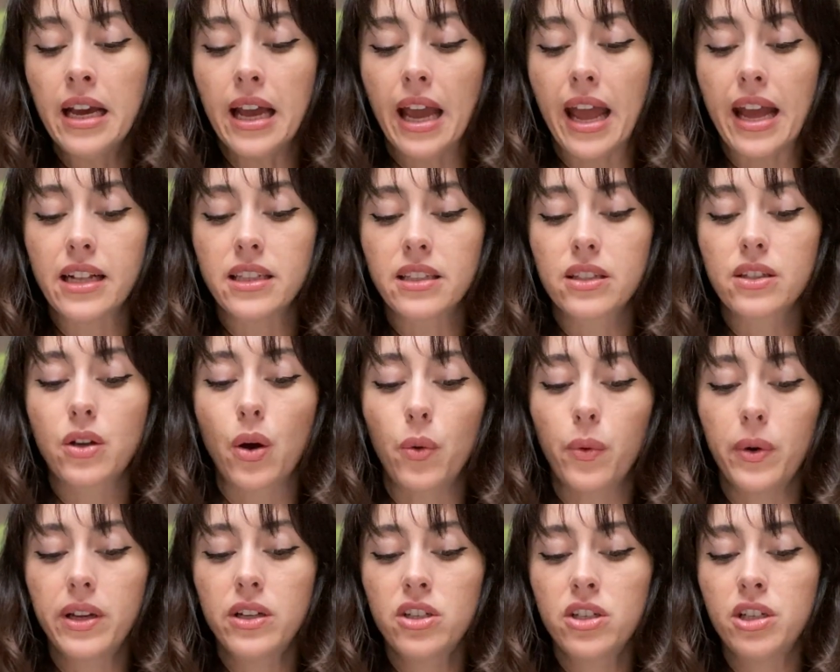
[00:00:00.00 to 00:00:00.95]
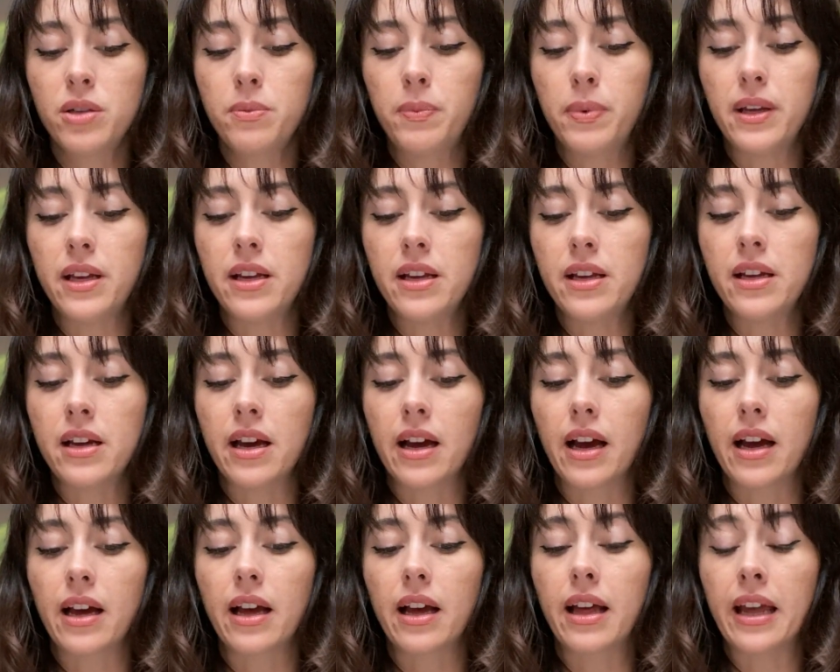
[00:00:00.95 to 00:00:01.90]
It's going to be
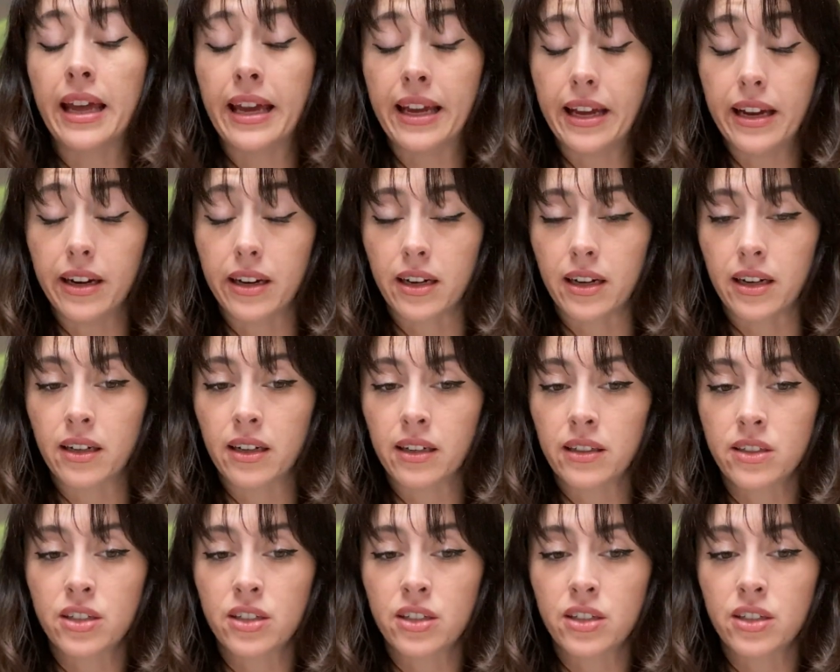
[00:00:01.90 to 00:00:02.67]
here